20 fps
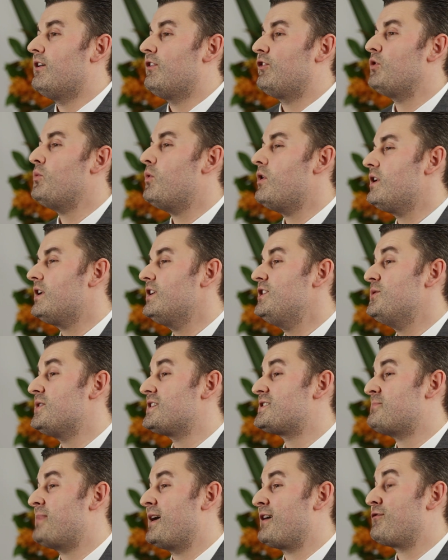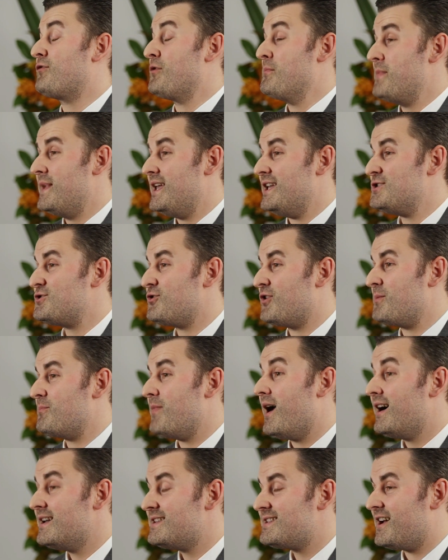So what can you expect from me during
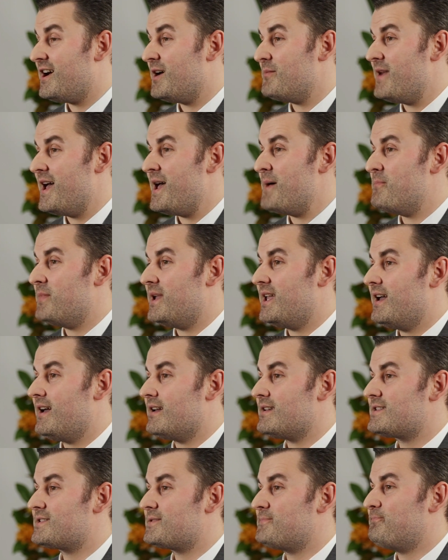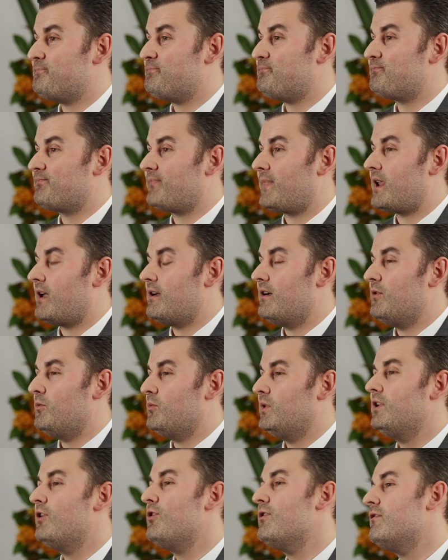my time at MBS?
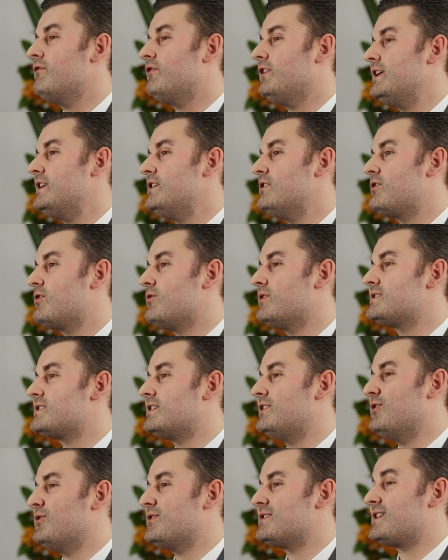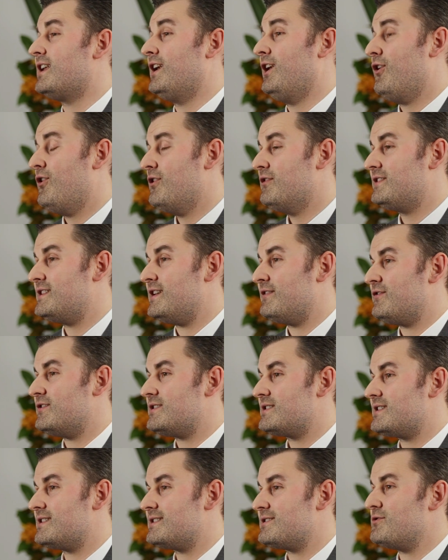Well, hopefully you're going to notice a lot of
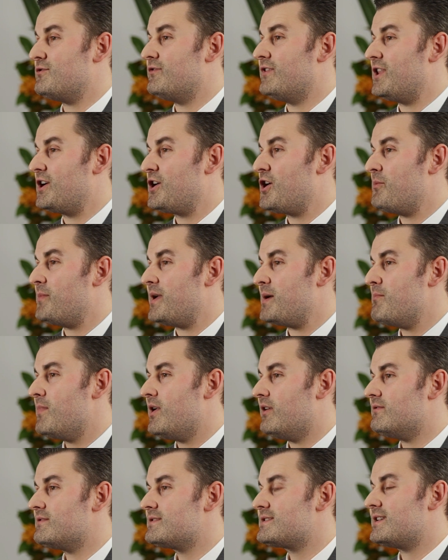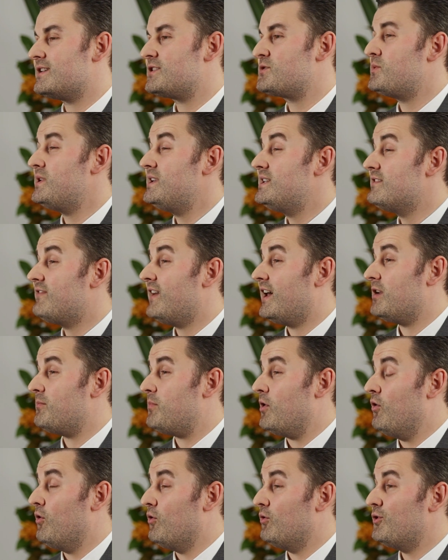differences over the coming months as we develop
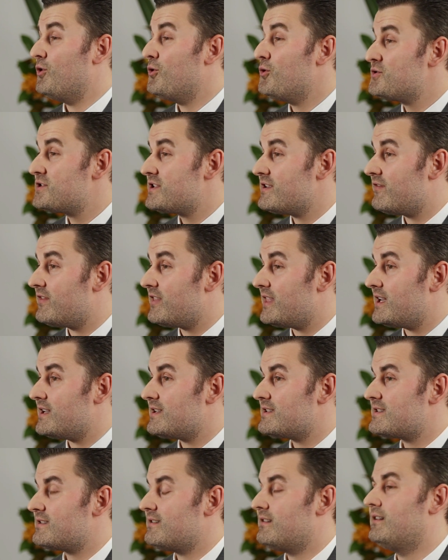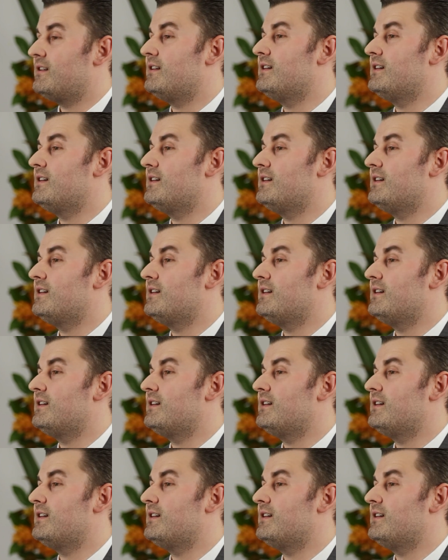a whole host of things.